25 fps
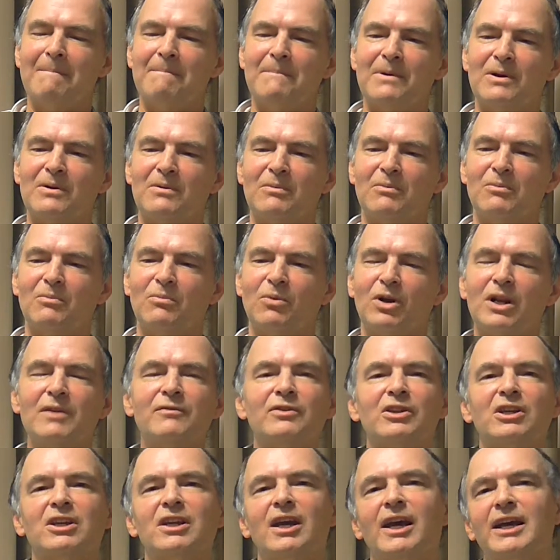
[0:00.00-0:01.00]
but
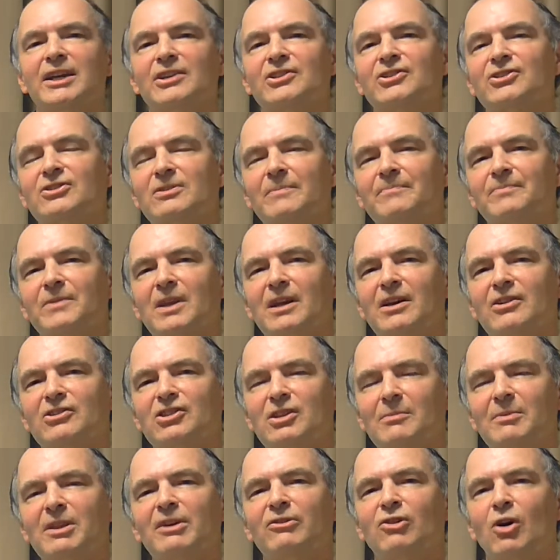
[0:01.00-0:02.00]
whatever the case,
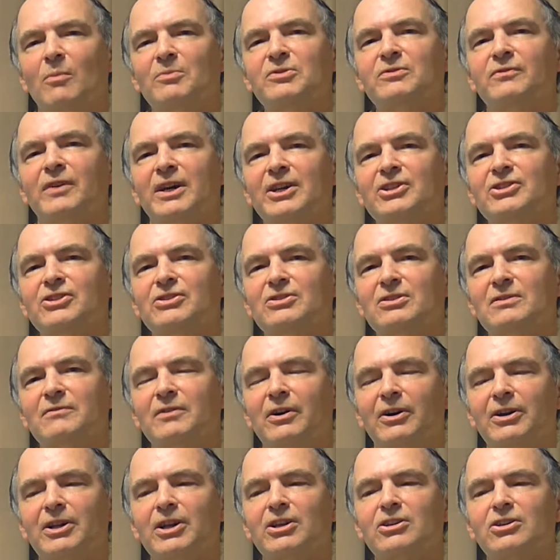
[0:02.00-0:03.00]
some of their observations are
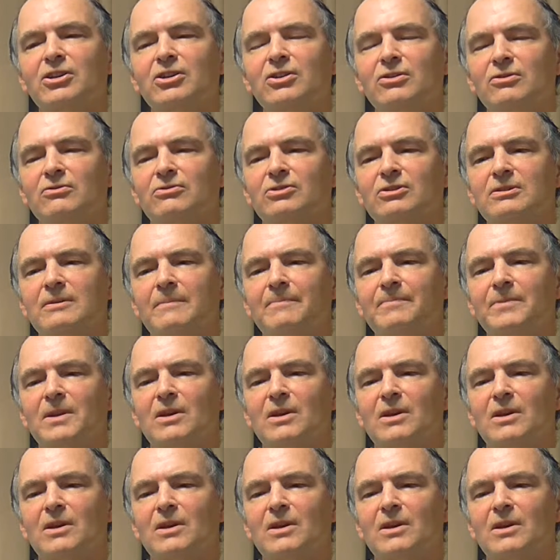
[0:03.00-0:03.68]
very acute.